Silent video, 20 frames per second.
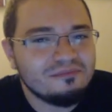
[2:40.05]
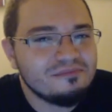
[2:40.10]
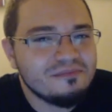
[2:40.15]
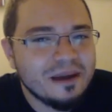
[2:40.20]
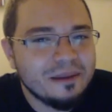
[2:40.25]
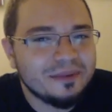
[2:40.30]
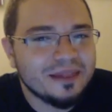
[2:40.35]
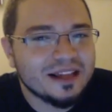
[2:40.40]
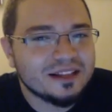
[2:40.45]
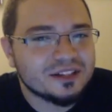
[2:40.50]

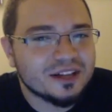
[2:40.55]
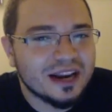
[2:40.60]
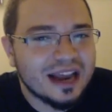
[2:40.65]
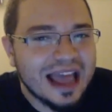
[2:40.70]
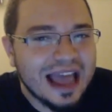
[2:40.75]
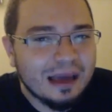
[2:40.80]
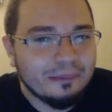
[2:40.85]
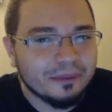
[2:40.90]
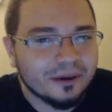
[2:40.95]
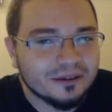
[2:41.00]
Maybe that's going
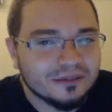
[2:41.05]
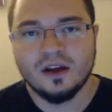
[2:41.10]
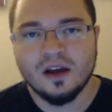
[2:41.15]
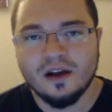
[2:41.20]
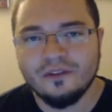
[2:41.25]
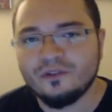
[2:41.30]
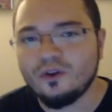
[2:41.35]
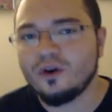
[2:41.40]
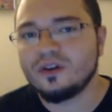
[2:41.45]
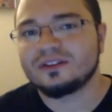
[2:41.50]
to happen.
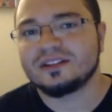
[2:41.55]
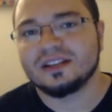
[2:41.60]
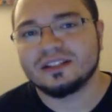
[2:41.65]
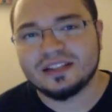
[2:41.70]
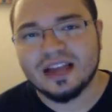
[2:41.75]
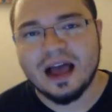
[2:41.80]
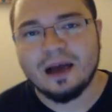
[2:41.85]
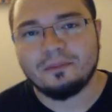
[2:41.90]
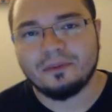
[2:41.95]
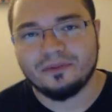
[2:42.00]
Of course, on
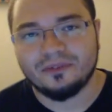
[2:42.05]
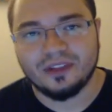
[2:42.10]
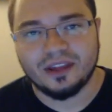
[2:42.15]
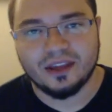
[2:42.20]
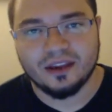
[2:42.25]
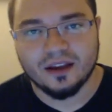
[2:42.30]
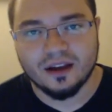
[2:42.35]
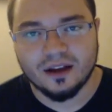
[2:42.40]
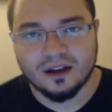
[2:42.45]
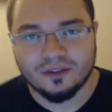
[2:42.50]
top of
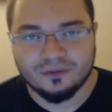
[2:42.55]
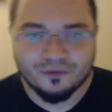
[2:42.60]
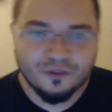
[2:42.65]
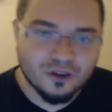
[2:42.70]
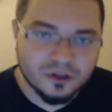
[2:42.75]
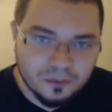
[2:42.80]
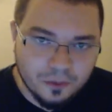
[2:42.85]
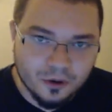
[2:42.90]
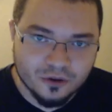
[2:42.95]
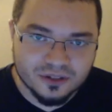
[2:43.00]
the
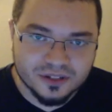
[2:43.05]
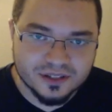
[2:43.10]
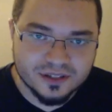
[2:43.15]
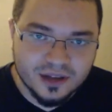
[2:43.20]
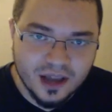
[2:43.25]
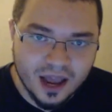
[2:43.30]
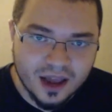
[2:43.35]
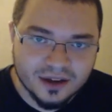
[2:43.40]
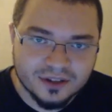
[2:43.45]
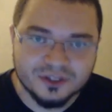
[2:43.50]
first-person
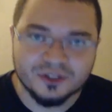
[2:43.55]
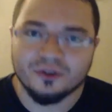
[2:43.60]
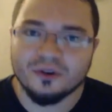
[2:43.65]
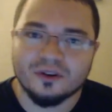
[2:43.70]
sex,